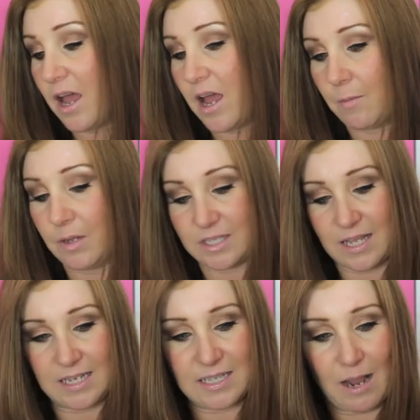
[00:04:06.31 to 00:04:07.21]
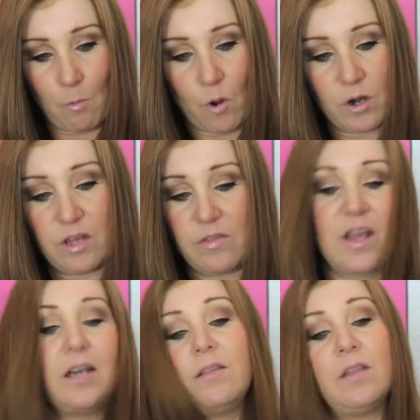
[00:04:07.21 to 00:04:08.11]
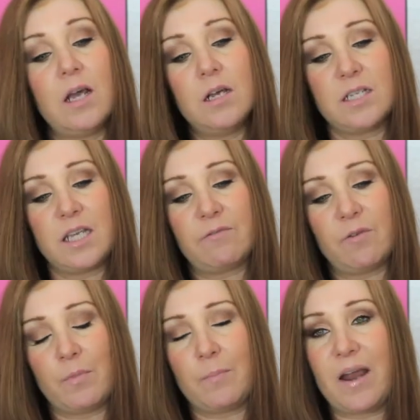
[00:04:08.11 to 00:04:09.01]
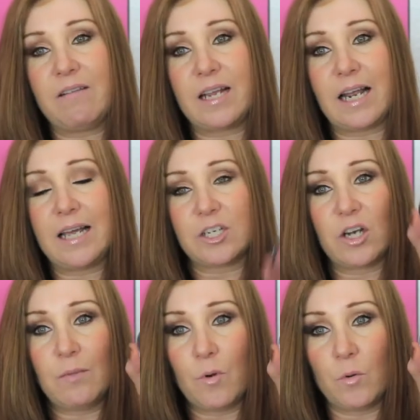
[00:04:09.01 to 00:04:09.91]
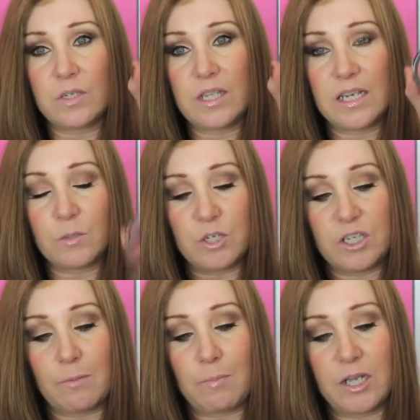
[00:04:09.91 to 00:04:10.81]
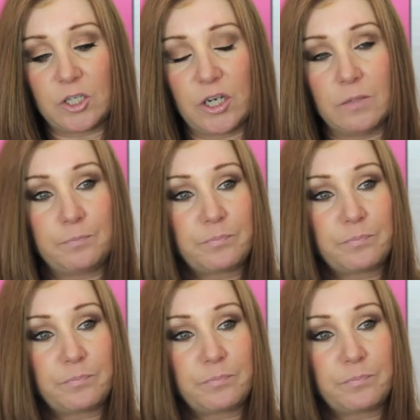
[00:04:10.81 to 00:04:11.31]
So that's that one. Then the last thing from the Perry collection I bought was this, which is a blusher.